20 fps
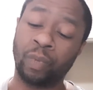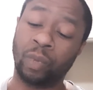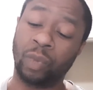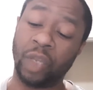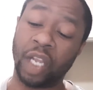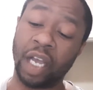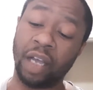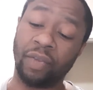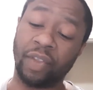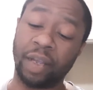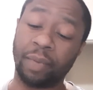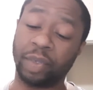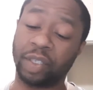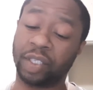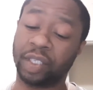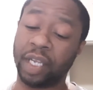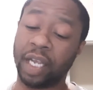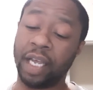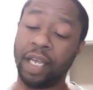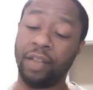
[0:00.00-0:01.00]
Now, they were
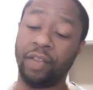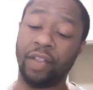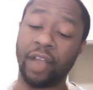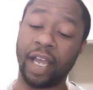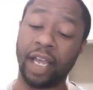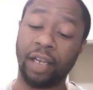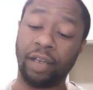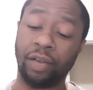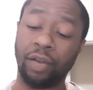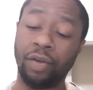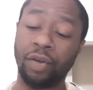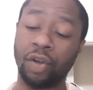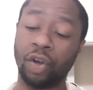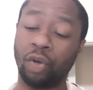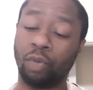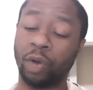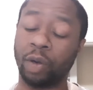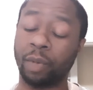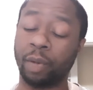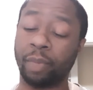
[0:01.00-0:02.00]
saying that, you
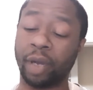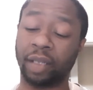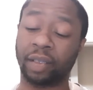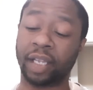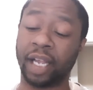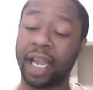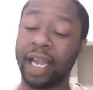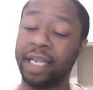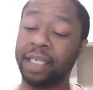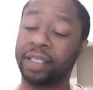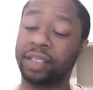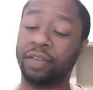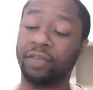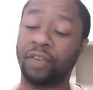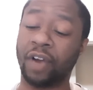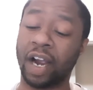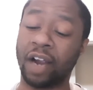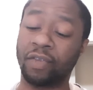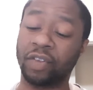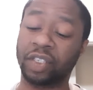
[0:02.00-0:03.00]
know, um, about the Hansa
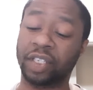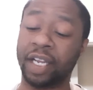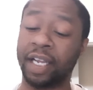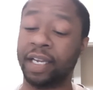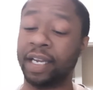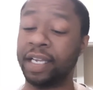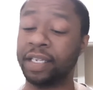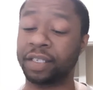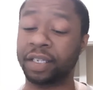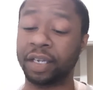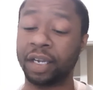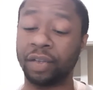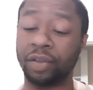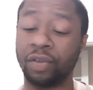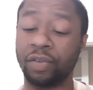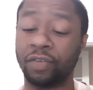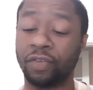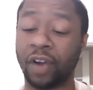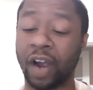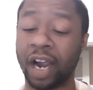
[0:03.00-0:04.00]
virus, it isn't a
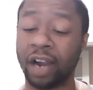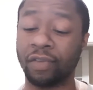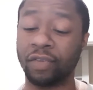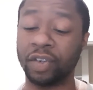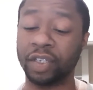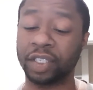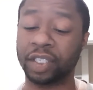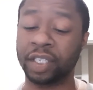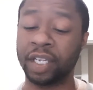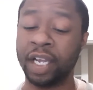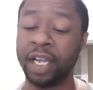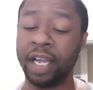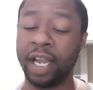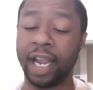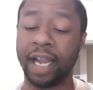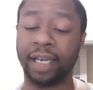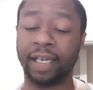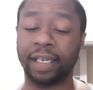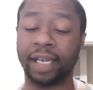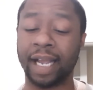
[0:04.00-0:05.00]
new virus,
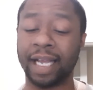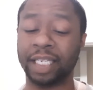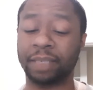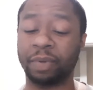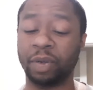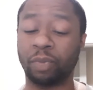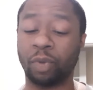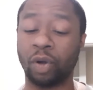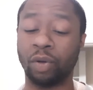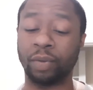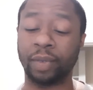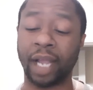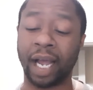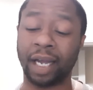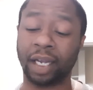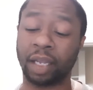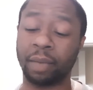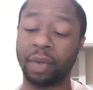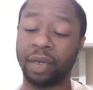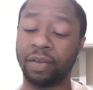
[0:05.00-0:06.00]
and it has been well
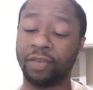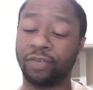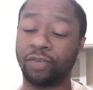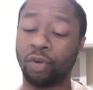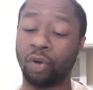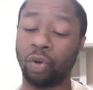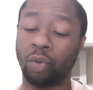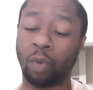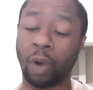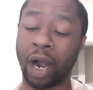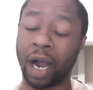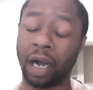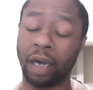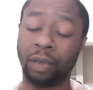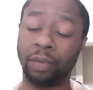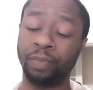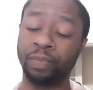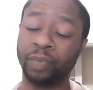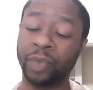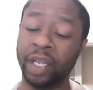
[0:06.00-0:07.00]
documented for a
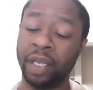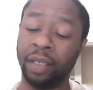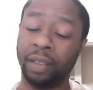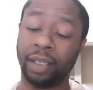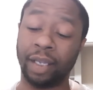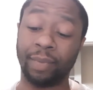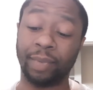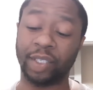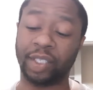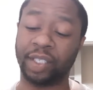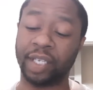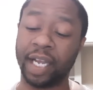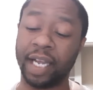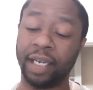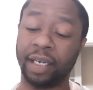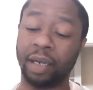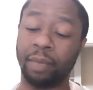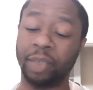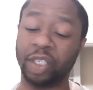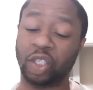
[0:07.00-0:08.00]
while. They were
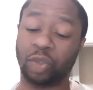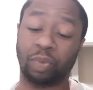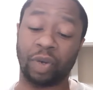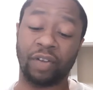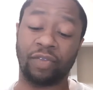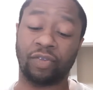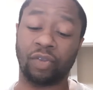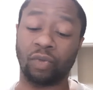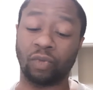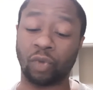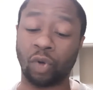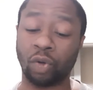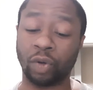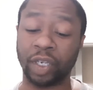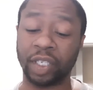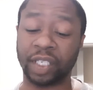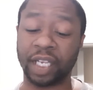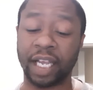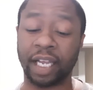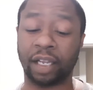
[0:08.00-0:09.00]
saying I'm um, it's spread from
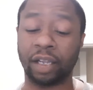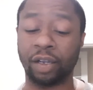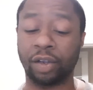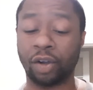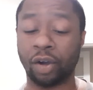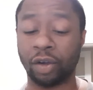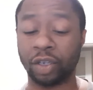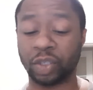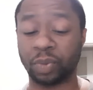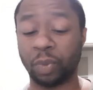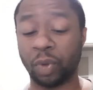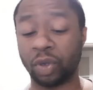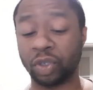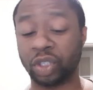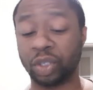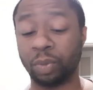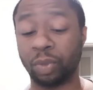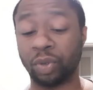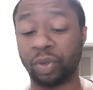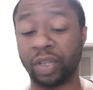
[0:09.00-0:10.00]
rodents and can cause
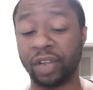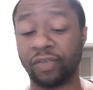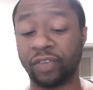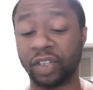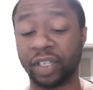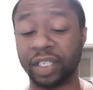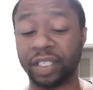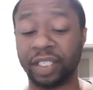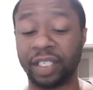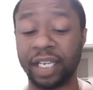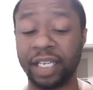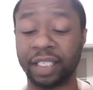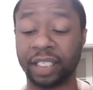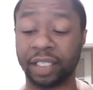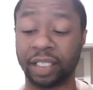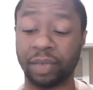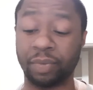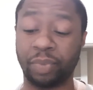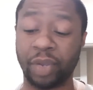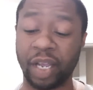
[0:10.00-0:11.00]
multiple different
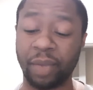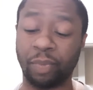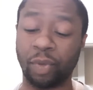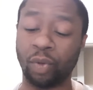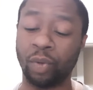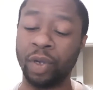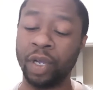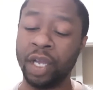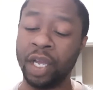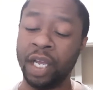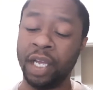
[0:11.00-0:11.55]
diseases in people.